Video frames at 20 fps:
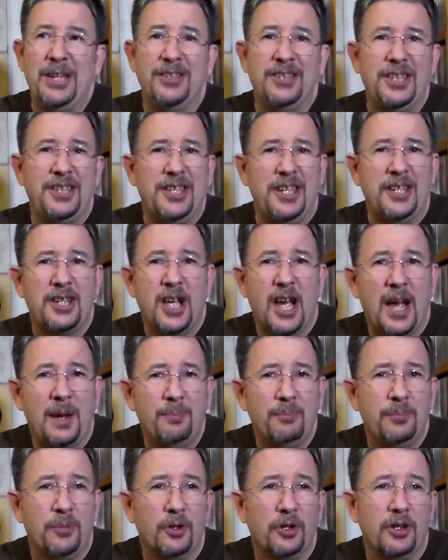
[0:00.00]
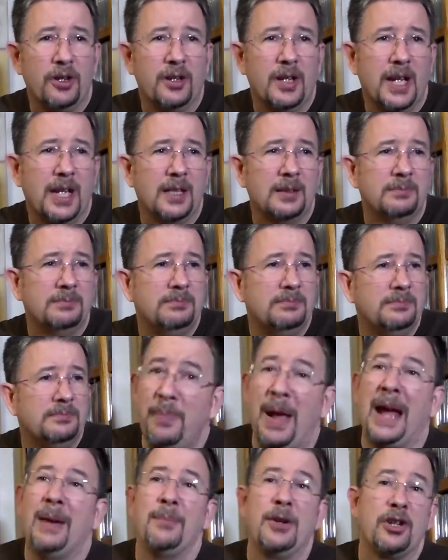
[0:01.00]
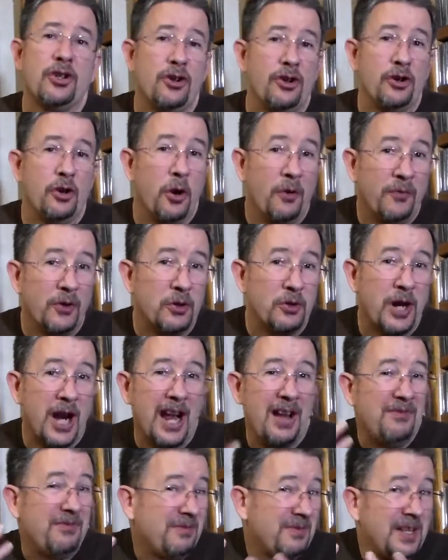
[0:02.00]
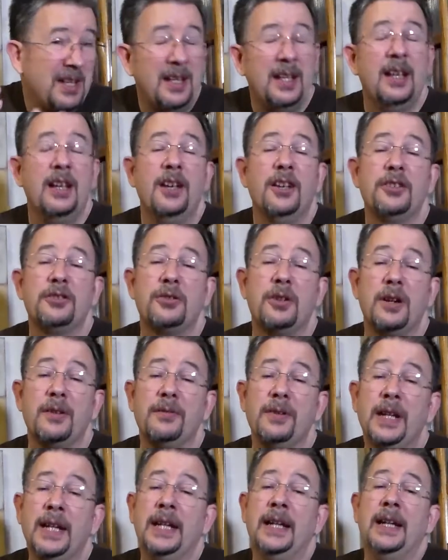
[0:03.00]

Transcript: ZZ Top or Bachman Turner Overdrive, sort of.